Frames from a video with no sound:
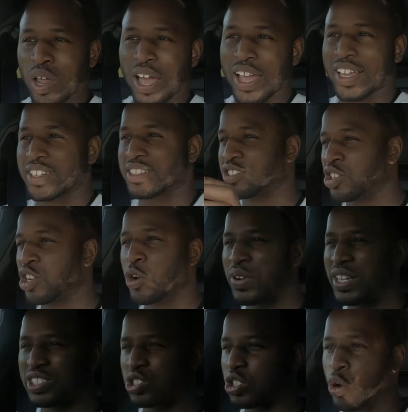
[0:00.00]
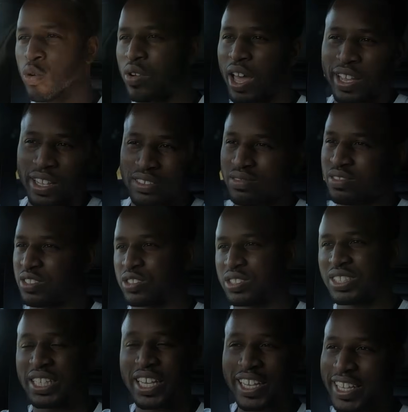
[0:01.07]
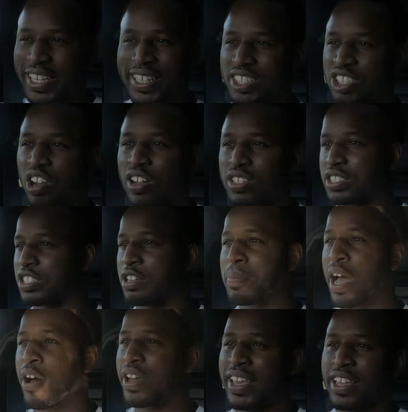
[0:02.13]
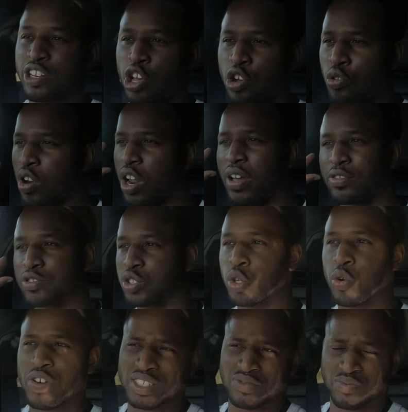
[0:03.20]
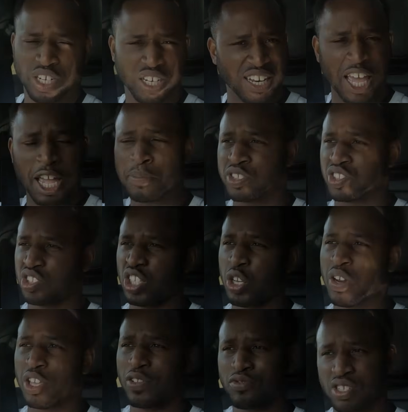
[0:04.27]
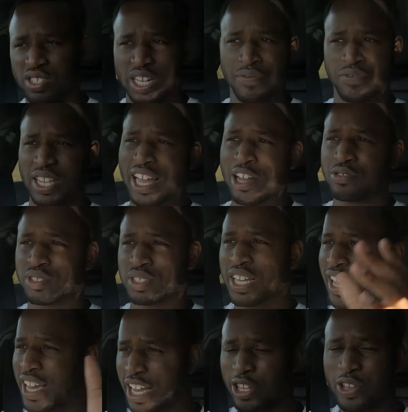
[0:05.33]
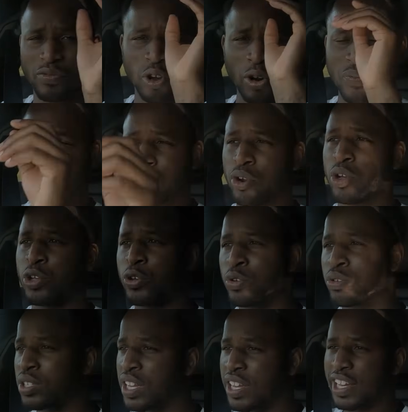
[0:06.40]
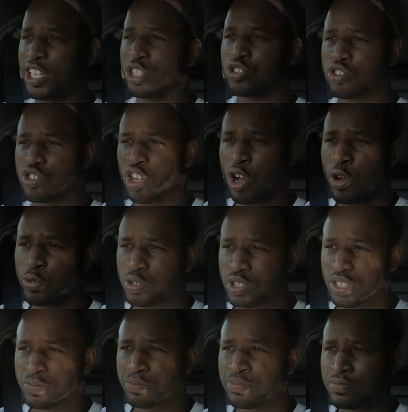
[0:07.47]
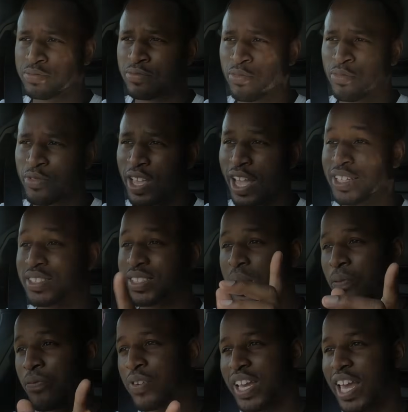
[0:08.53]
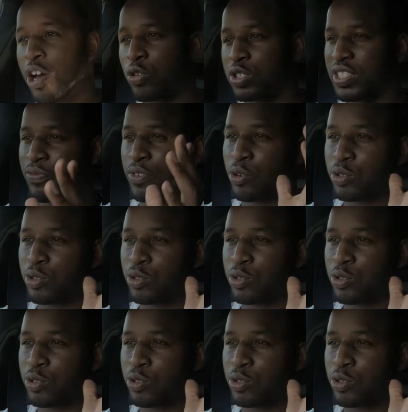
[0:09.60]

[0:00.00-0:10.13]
like, you know, there's no like singing and dancing about it, no loud noise for the neighbors to know that you've just left your house and you've gone for a hoon. It just goes. And something else, if we're